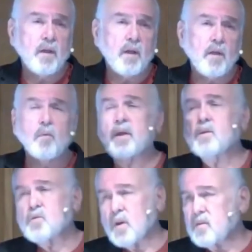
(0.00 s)
And we
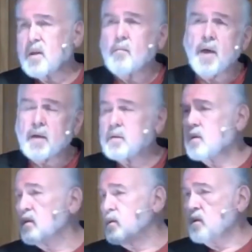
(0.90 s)
can trace that back to
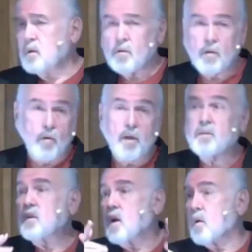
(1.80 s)
the
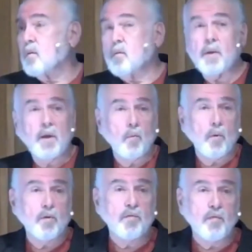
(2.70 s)
Greeks and all their many
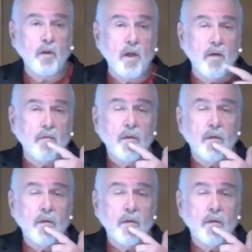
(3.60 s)
words for love.